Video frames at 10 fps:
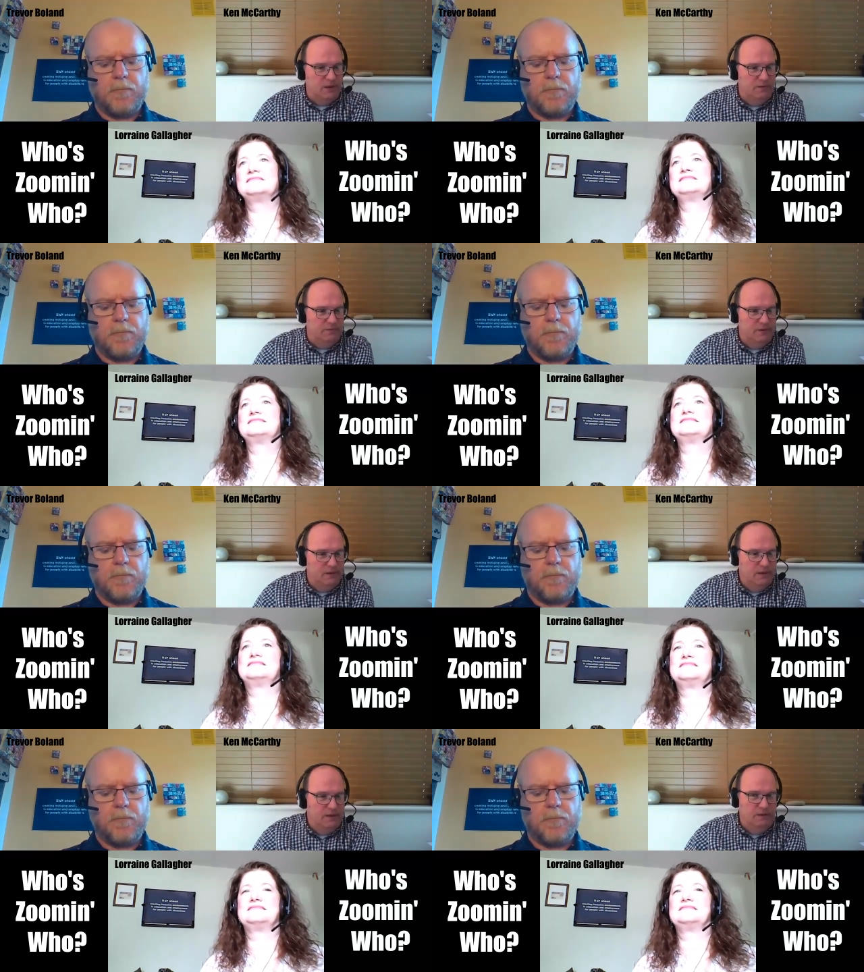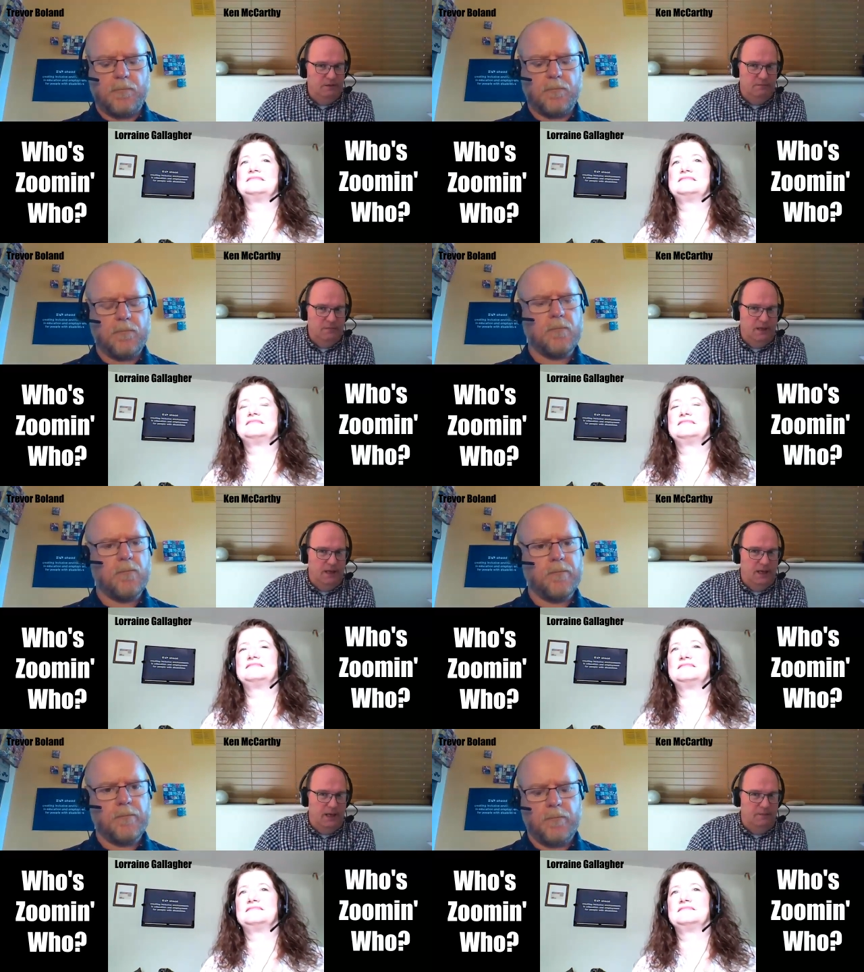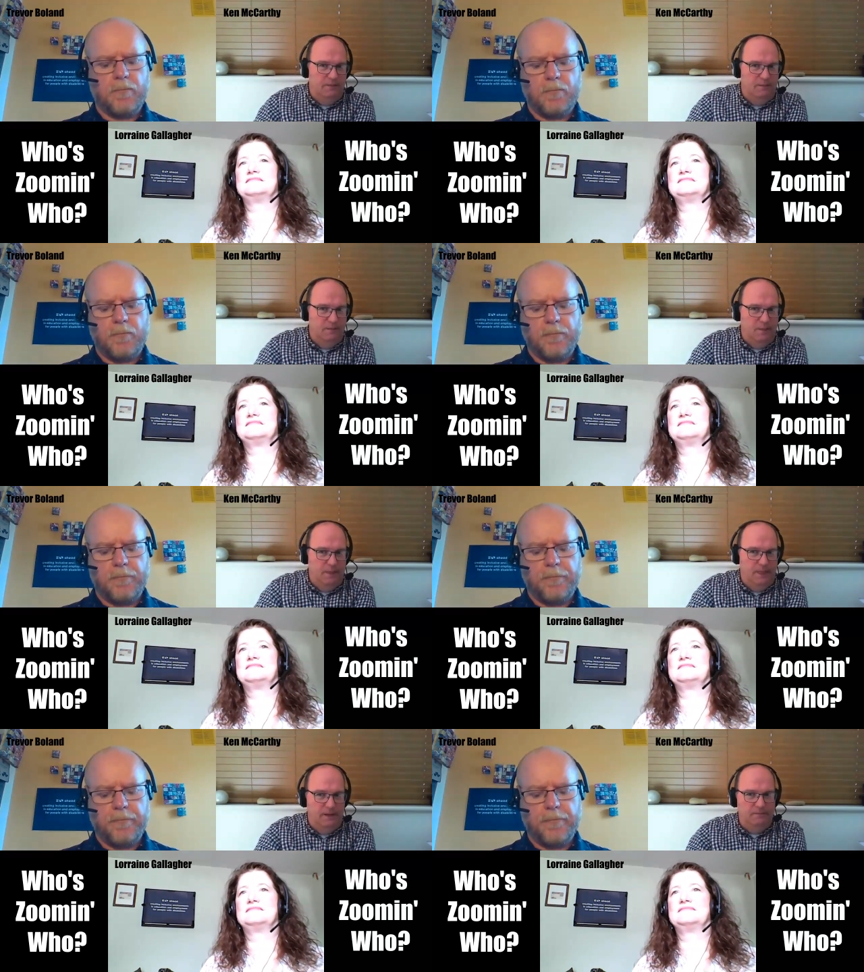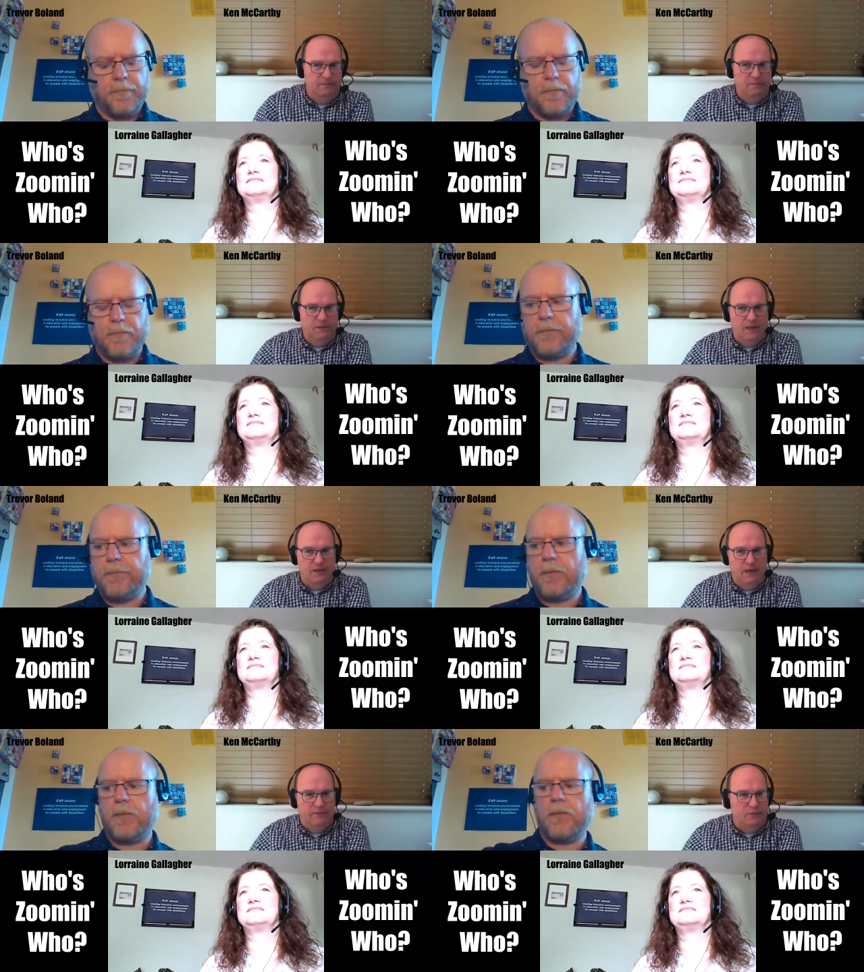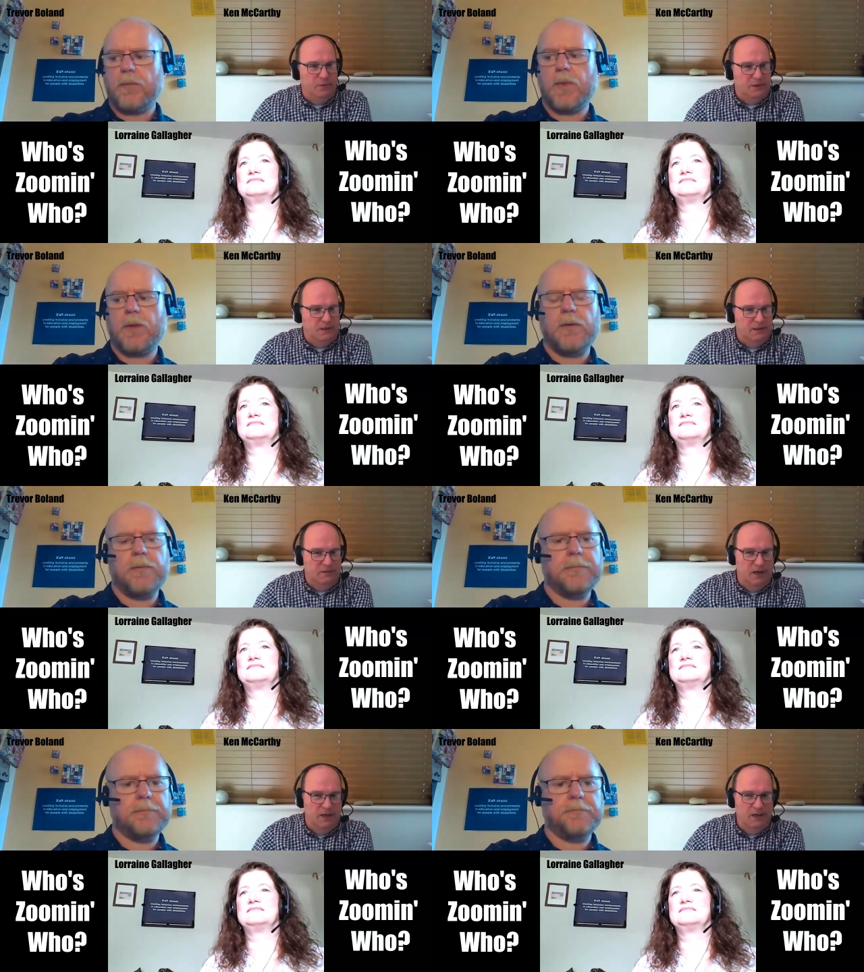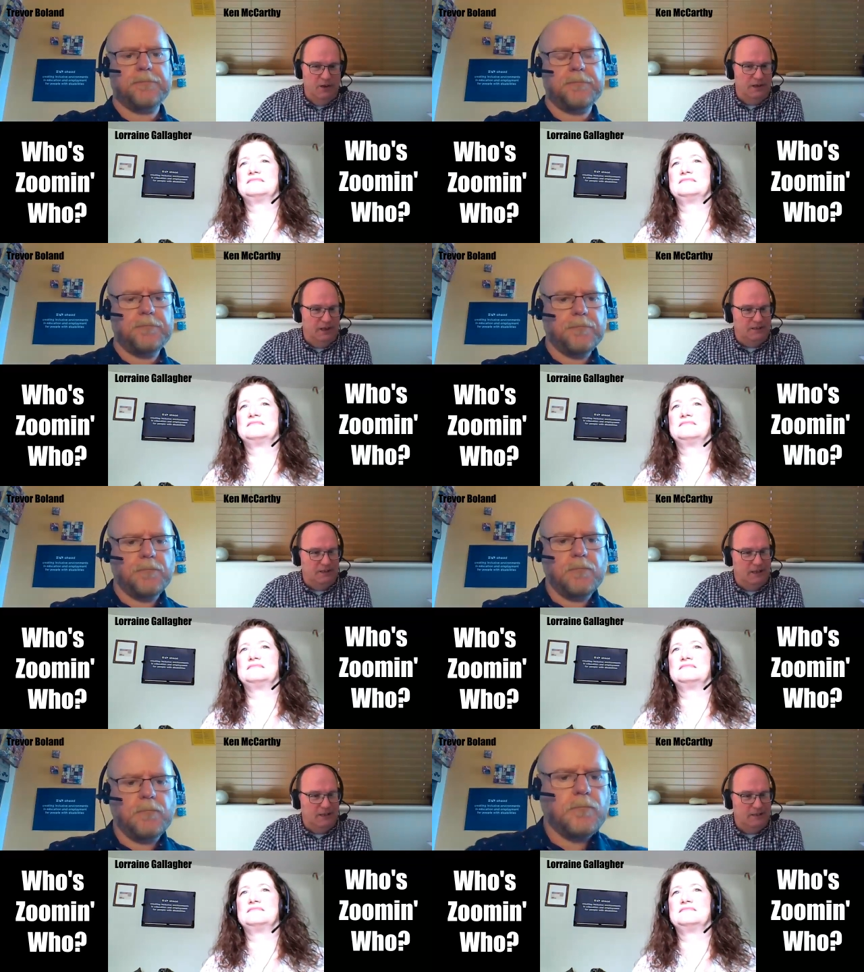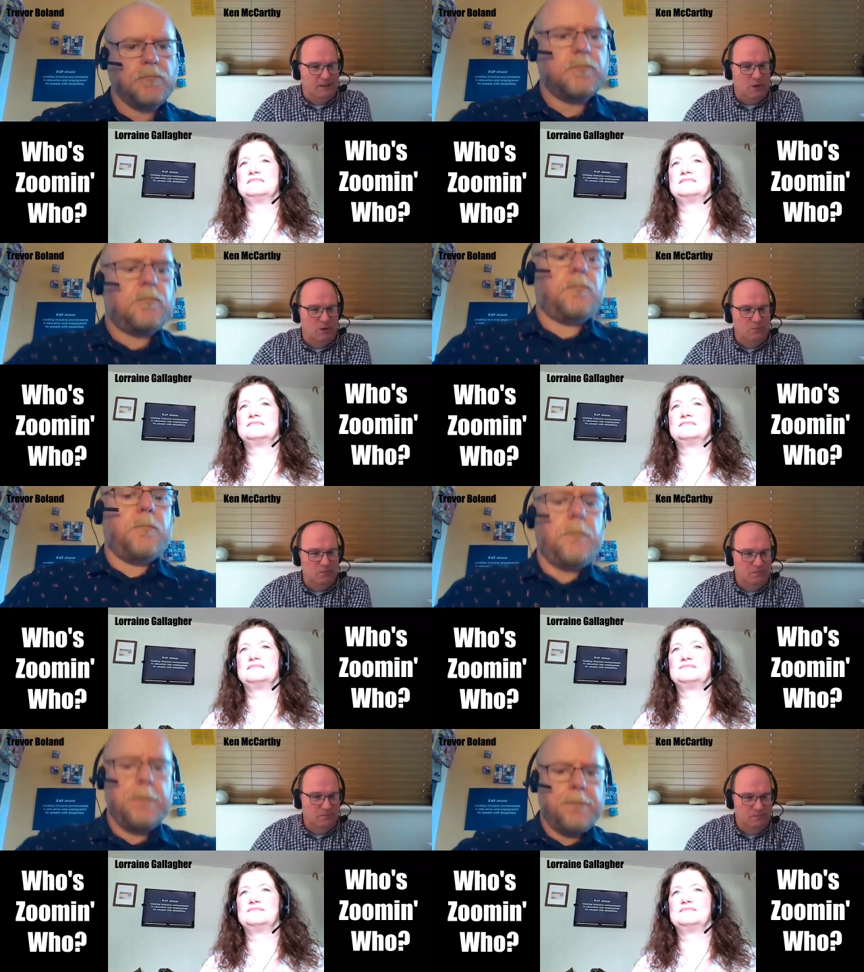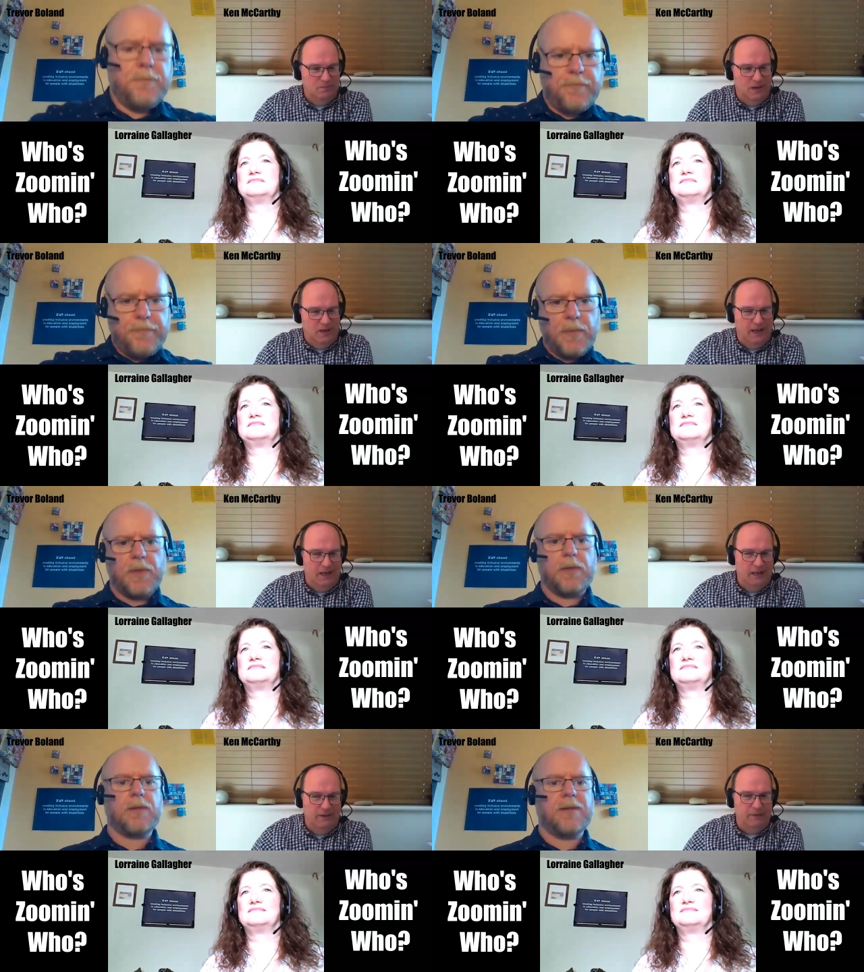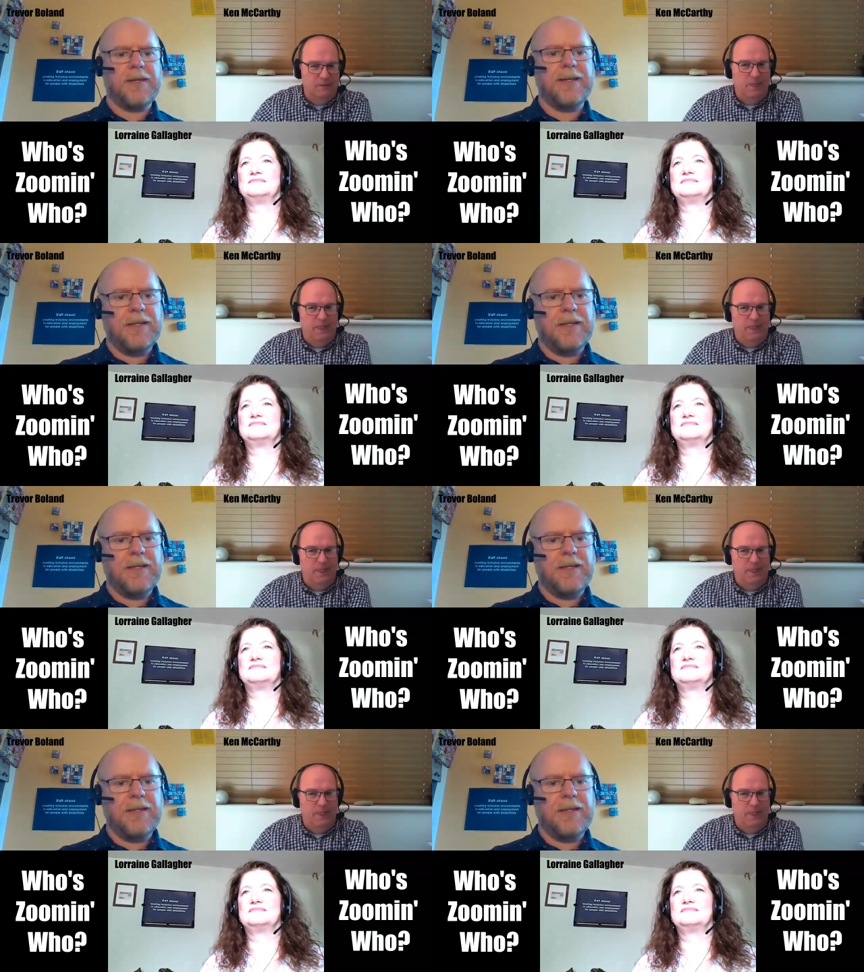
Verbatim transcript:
Speaker 1: of um, getting everybody online at, at some uh, level.